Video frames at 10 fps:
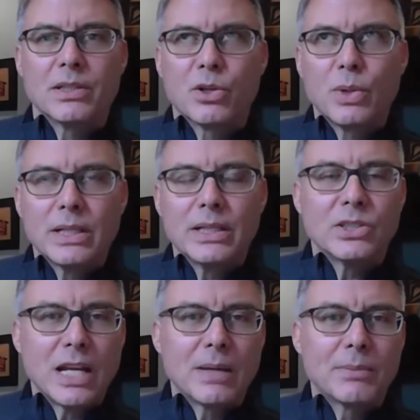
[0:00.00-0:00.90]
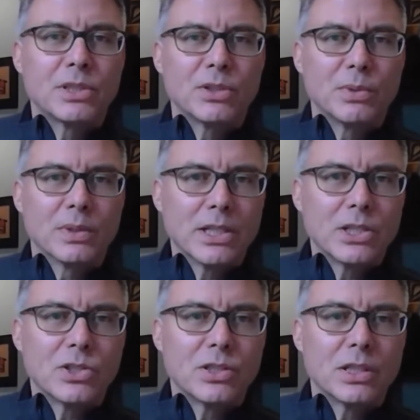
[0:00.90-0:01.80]
quickly establishing a
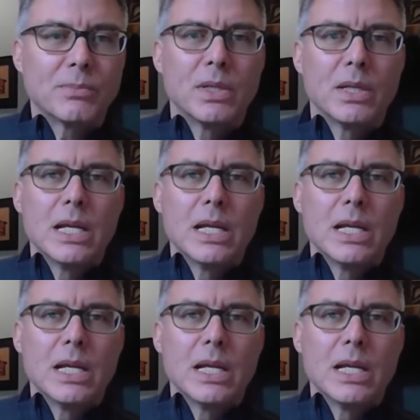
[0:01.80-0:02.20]
relationship